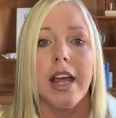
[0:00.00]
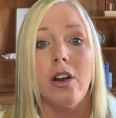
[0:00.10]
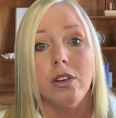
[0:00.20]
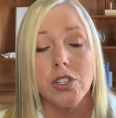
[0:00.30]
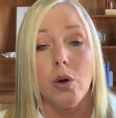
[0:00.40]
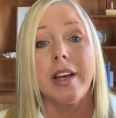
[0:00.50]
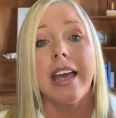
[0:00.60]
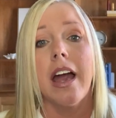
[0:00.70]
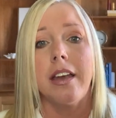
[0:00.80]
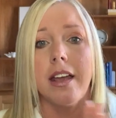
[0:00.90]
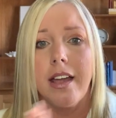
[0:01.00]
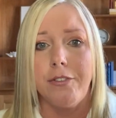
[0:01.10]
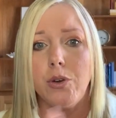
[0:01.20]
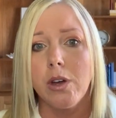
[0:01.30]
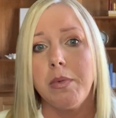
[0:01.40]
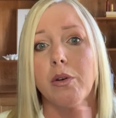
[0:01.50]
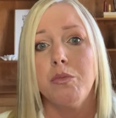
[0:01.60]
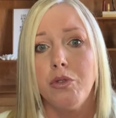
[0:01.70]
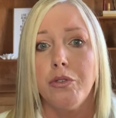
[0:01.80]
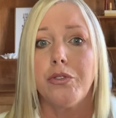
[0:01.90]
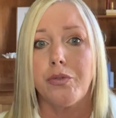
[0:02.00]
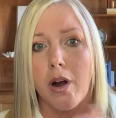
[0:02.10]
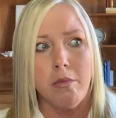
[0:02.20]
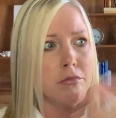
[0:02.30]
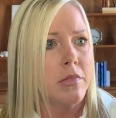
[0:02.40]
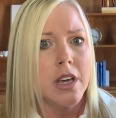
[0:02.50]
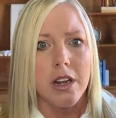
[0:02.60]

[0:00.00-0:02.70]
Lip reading: And also, again, if you can be removed from,